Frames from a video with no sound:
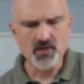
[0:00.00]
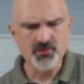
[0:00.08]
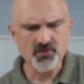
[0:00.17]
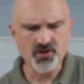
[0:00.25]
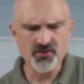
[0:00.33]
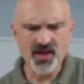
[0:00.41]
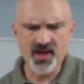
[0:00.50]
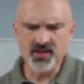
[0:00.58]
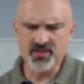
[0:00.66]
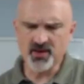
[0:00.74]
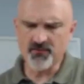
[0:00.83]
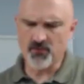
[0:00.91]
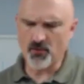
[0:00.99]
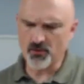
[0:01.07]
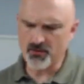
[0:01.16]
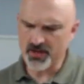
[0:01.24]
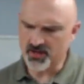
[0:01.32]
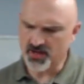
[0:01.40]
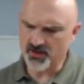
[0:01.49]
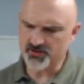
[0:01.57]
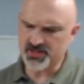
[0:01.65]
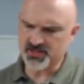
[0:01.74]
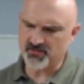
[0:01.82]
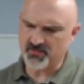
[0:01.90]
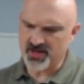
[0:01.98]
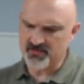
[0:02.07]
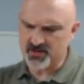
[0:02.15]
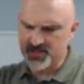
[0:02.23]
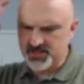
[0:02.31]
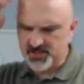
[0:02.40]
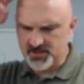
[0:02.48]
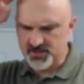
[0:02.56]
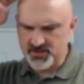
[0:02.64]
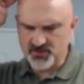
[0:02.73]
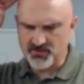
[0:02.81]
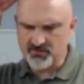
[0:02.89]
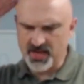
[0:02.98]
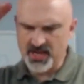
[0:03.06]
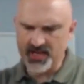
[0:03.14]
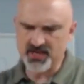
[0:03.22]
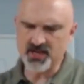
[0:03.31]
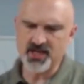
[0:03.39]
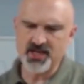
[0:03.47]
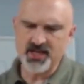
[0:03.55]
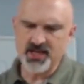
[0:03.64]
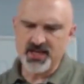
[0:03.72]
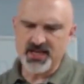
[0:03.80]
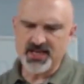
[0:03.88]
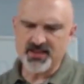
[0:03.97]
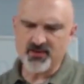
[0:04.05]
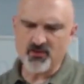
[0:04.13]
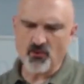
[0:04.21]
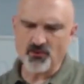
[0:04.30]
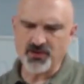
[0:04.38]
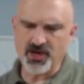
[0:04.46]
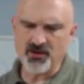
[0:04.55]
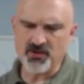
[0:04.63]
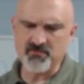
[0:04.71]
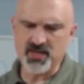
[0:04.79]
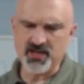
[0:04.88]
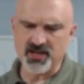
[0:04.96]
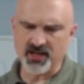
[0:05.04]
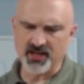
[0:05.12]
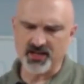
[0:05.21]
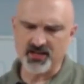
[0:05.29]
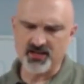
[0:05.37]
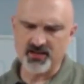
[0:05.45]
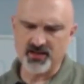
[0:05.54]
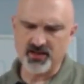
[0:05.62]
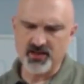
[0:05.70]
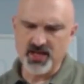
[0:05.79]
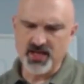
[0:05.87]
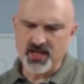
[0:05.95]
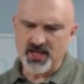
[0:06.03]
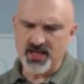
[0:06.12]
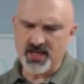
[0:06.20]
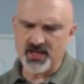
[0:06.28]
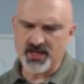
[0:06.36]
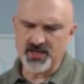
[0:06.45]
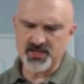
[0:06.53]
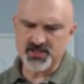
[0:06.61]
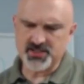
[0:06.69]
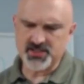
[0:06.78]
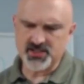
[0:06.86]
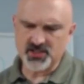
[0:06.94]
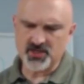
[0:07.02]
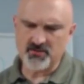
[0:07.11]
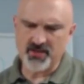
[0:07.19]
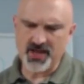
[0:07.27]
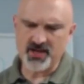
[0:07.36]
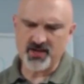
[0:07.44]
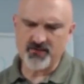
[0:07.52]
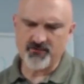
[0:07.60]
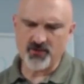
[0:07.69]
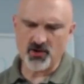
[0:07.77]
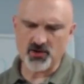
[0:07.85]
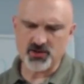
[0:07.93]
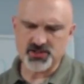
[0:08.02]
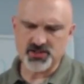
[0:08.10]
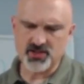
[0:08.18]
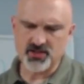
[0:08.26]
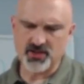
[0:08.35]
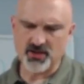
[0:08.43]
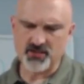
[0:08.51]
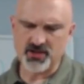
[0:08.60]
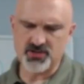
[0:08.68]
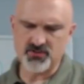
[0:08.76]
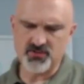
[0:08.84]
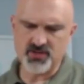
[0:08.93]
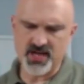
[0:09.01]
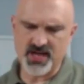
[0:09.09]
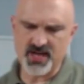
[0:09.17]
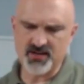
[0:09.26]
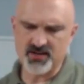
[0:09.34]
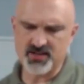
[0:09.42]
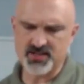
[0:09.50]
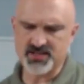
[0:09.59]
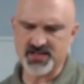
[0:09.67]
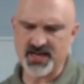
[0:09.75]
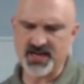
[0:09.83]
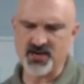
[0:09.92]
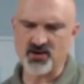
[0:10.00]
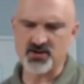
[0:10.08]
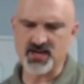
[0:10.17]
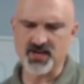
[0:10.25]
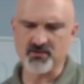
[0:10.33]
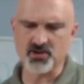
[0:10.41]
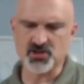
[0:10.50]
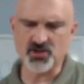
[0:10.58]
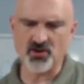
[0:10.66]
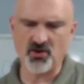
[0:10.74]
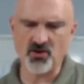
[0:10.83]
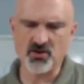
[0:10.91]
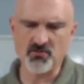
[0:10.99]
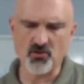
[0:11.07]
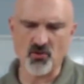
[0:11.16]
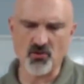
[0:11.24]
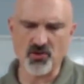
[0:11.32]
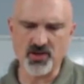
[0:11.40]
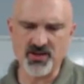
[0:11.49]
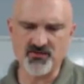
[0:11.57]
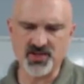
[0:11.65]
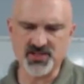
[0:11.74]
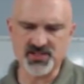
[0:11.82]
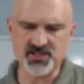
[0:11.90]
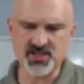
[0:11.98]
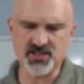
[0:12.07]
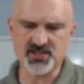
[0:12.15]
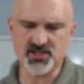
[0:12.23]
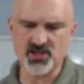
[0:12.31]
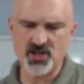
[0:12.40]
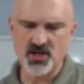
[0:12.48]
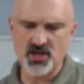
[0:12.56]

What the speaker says: 309, therefore, we allow these commandments to remain in their ordinary meaning. It is commanded first that we do not desire our neighbor's harm or even assist,